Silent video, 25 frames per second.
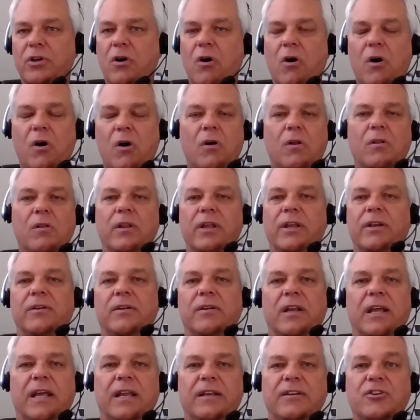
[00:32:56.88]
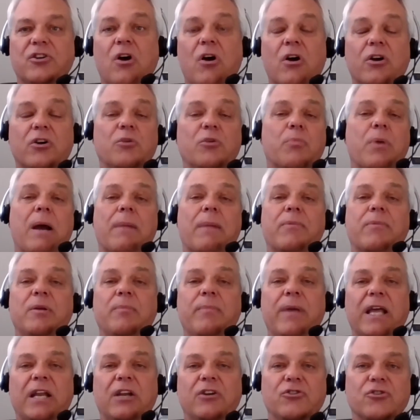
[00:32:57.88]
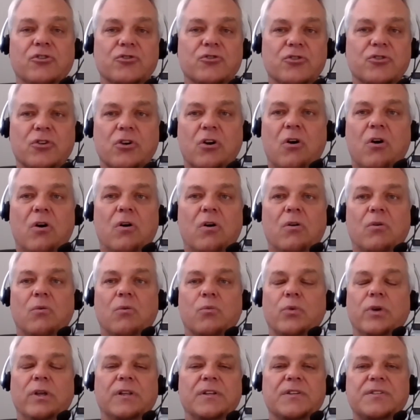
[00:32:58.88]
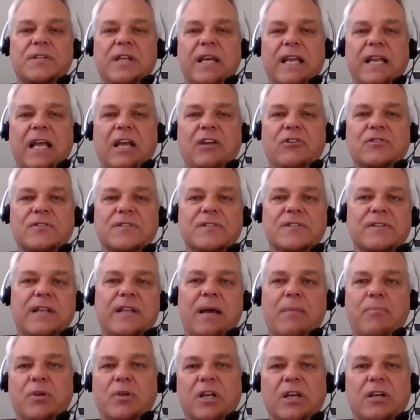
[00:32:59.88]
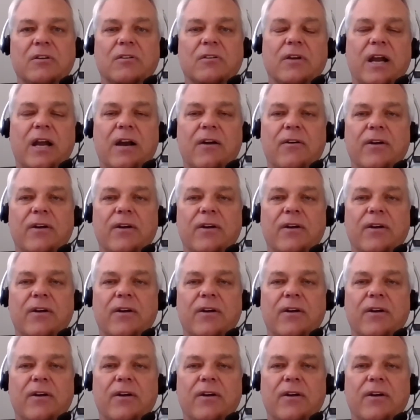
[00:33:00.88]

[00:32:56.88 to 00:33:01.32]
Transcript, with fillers: call and talk to property managers or call real estate agents in that particular